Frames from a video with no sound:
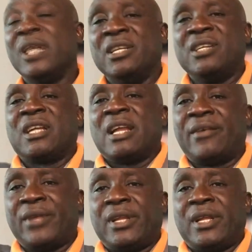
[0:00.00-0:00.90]
in
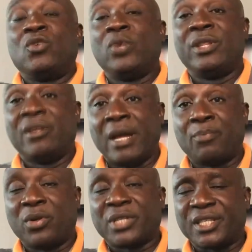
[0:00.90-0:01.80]
declaring and doing the
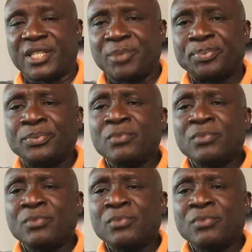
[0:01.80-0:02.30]
right process.